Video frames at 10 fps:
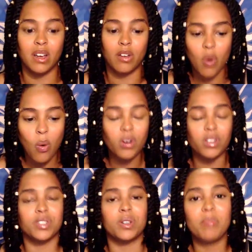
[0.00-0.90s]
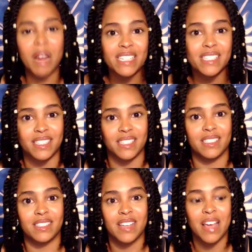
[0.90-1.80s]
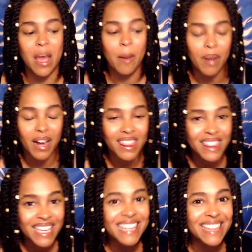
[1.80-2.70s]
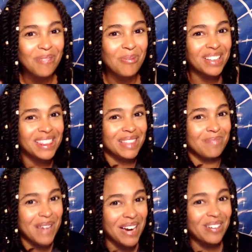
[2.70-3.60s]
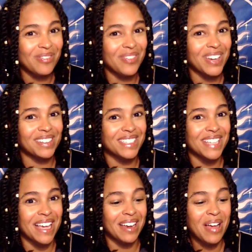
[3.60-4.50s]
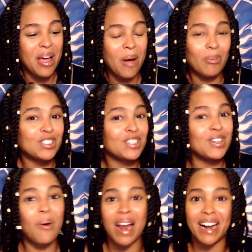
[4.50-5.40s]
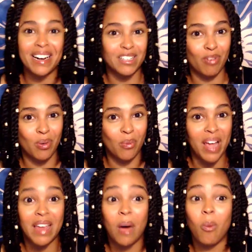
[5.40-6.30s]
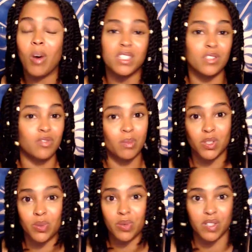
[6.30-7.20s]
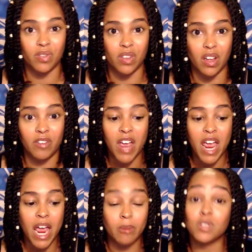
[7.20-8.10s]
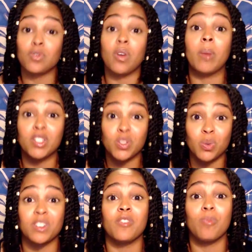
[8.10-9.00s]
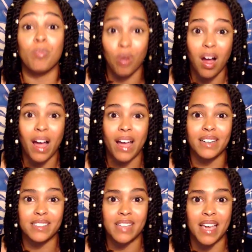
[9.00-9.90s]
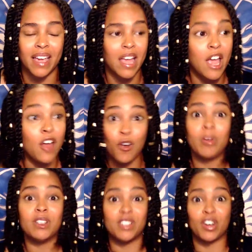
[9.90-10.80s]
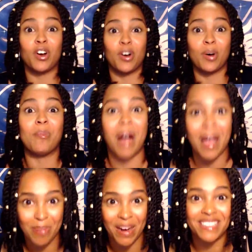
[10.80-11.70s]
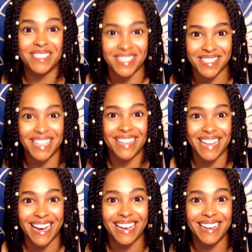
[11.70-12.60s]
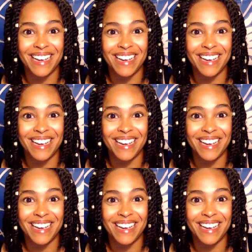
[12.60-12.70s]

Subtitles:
Of course, you're Pisces. But I think that what the parent figure said was to go at it a different way that wasn't from a source of love. It was from a source of pride, saying, nobody's going to hurt my Pisces like that,